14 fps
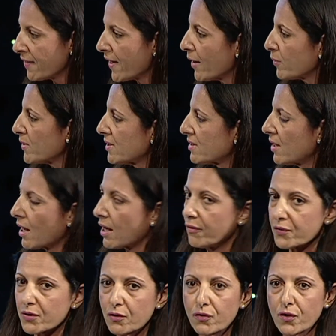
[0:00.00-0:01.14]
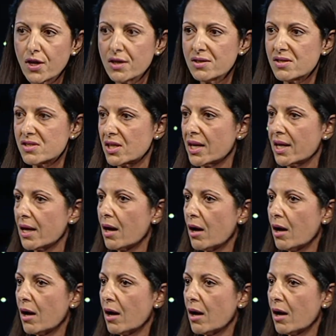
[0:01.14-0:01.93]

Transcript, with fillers: That was tough. The first year,